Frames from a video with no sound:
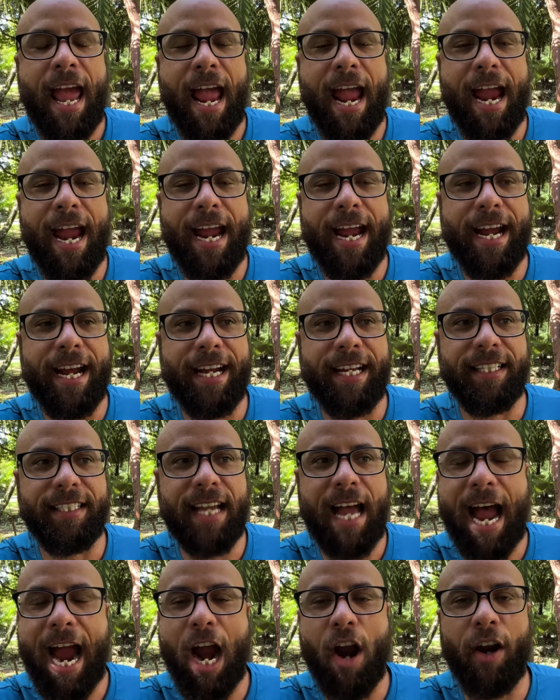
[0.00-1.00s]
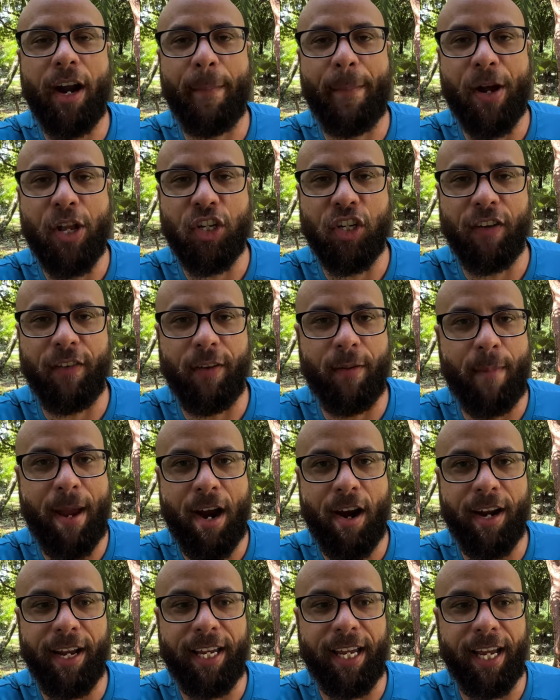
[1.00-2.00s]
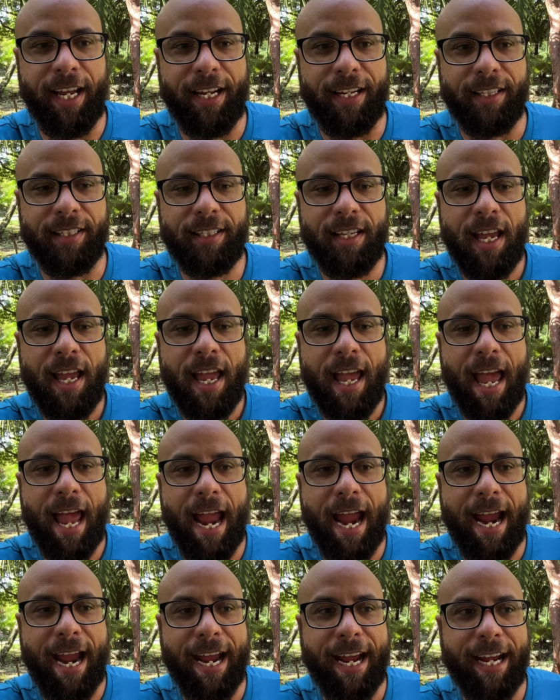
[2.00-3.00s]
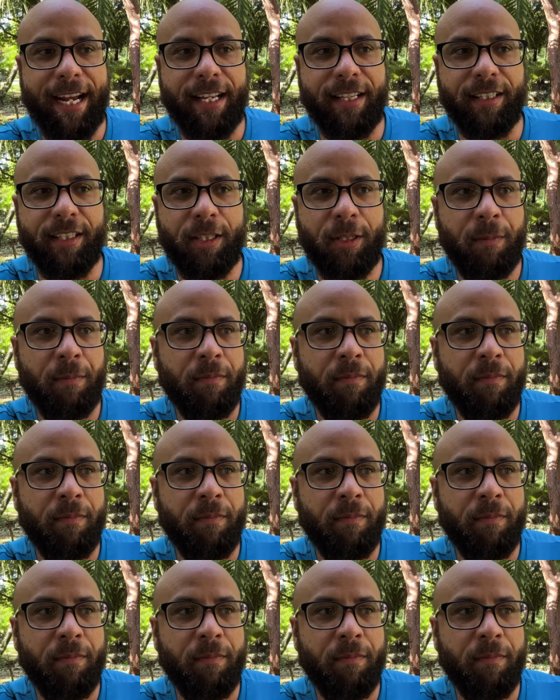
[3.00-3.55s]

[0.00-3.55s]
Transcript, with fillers: and hiring a bunch of Americans and